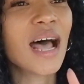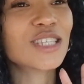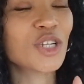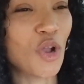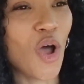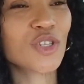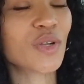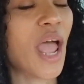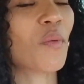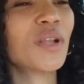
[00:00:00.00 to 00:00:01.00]
It's a long
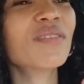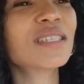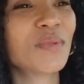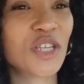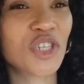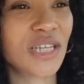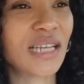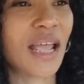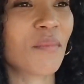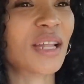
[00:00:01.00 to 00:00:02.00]
story. I won't even mention her
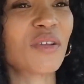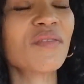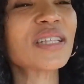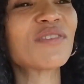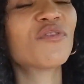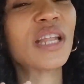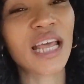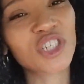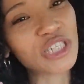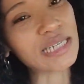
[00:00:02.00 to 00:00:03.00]
name. I don't even feel
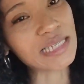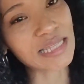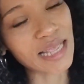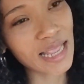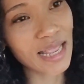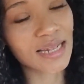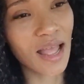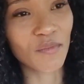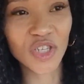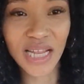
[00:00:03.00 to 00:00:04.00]
like she needs the
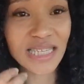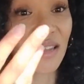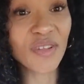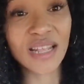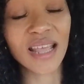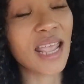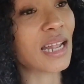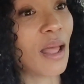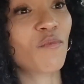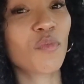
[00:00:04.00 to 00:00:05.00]
airtime. She doesn't even need the
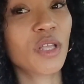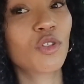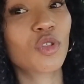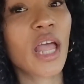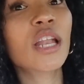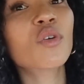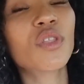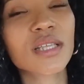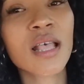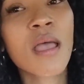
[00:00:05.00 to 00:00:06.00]
airtime for me to tell you
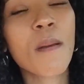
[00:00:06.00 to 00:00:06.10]
this.